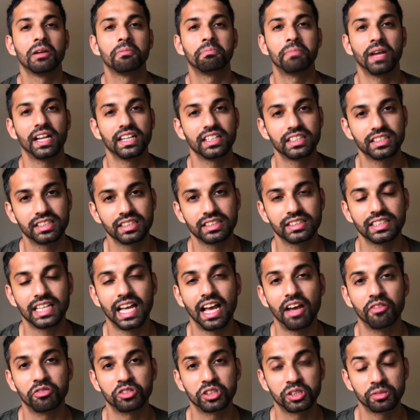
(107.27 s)
pensions
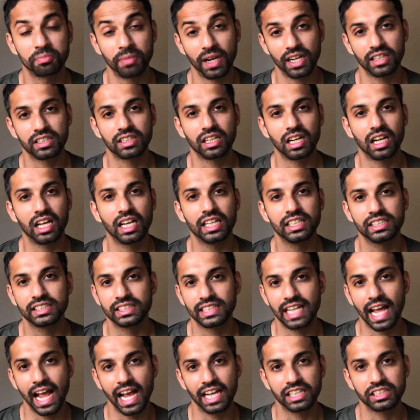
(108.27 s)
have specialized
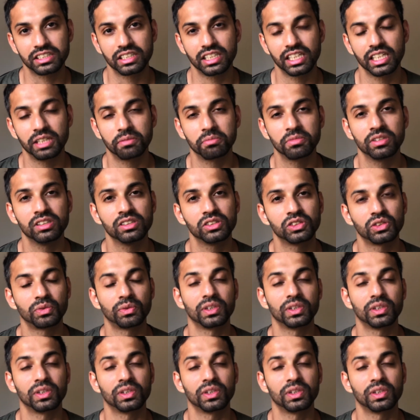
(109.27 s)
tax treatments,